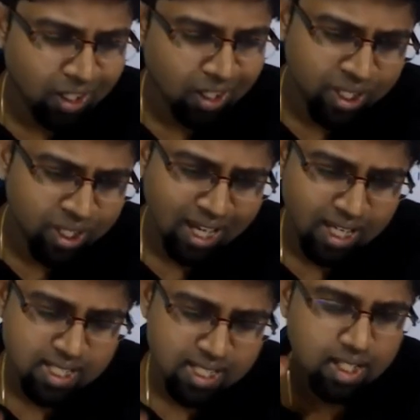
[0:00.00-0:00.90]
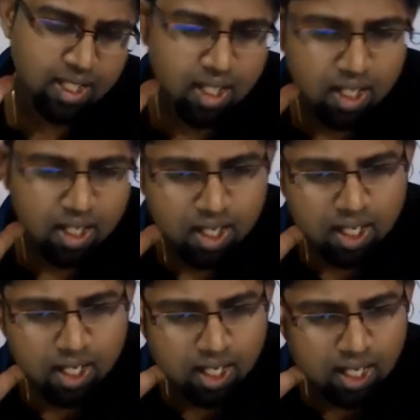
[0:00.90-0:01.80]
look here, guys.
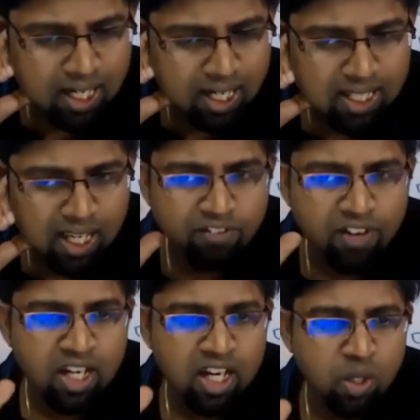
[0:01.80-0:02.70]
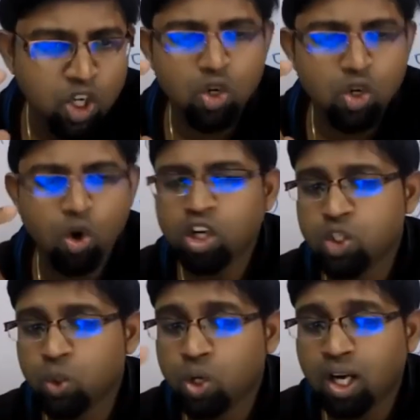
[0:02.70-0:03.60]
Earlier, when it was only
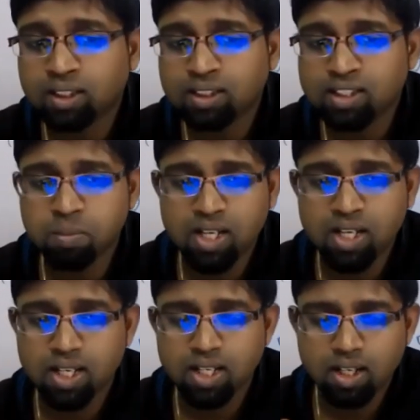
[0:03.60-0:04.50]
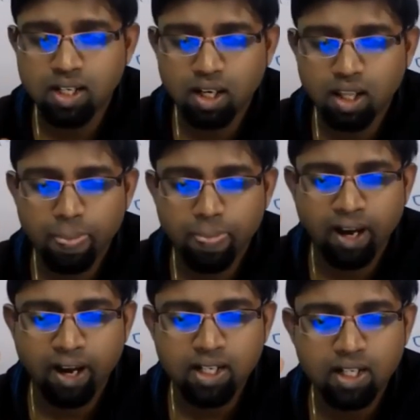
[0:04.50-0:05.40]
2 classes in medicine,
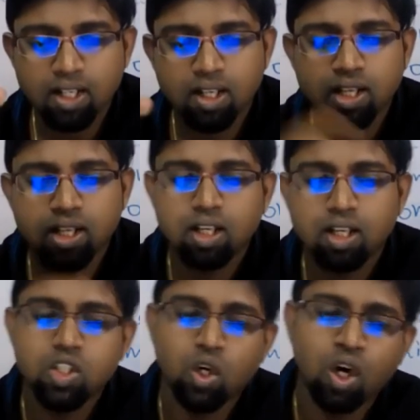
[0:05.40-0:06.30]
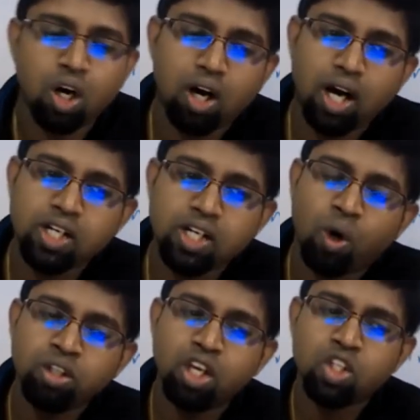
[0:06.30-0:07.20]
right? So I
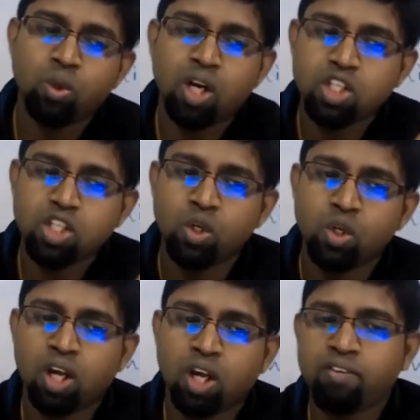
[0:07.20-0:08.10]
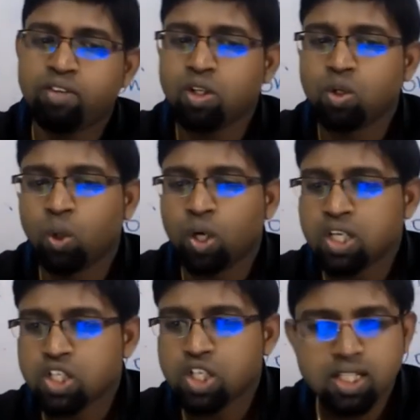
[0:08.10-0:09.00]
told the students, you don't have to go and
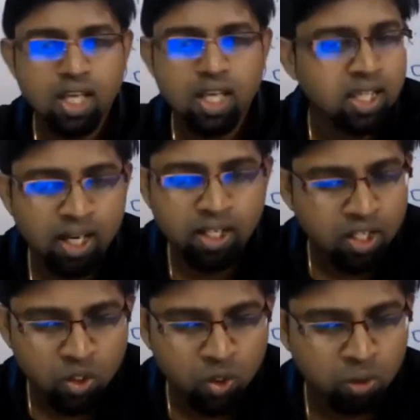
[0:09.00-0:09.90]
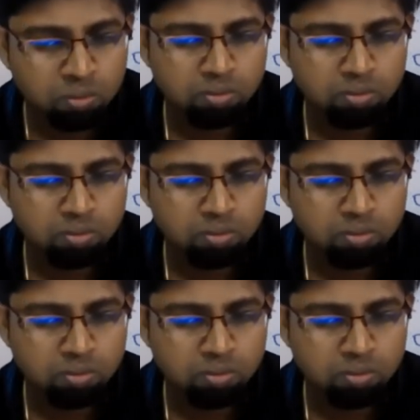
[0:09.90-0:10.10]
study psychiatry at home,